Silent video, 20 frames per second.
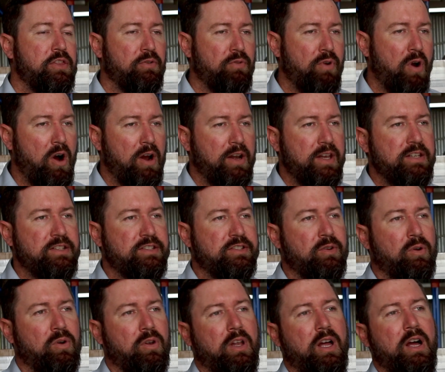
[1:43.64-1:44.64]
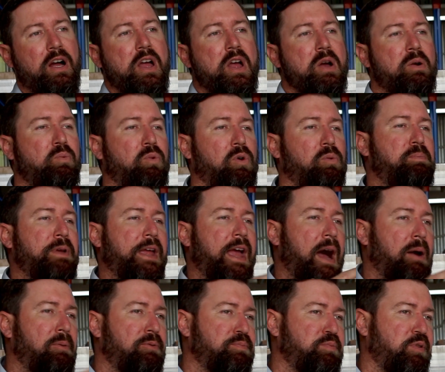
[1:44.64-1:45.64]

The right installer will be able to